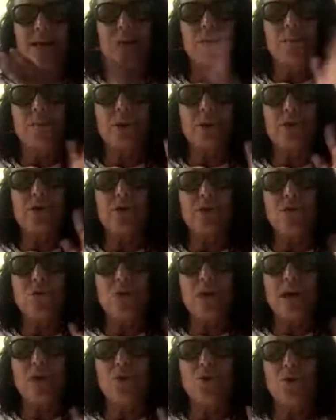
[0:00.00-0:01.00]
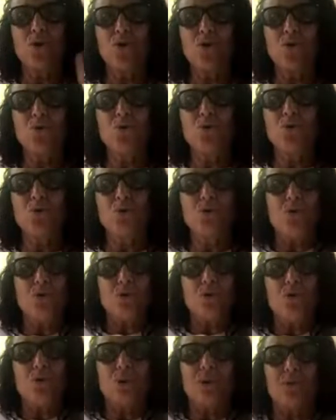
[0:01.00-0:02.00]
Because you can do,
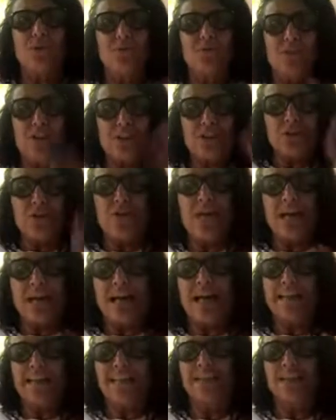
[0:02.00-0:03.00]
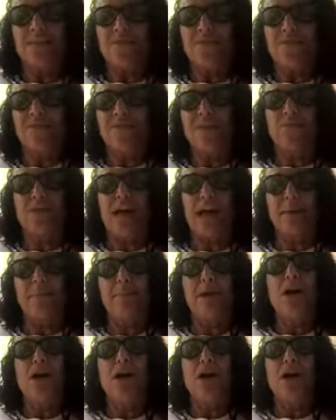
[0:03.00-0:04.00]
once you realize it's a waste of
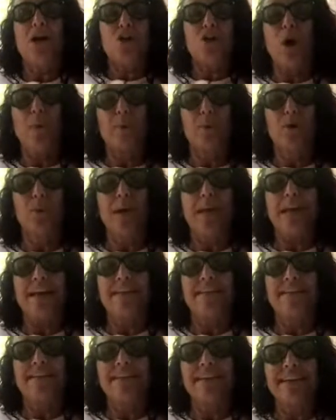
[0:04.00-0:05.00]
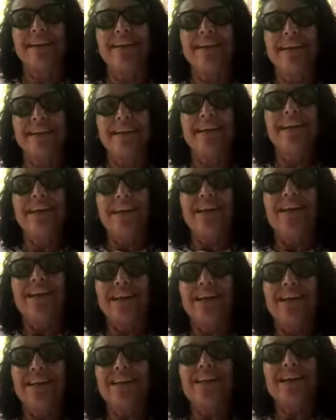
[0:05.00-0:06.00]
time, stop doing it.
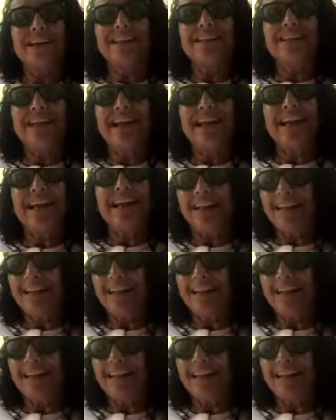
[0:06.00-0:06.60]
Do you understand?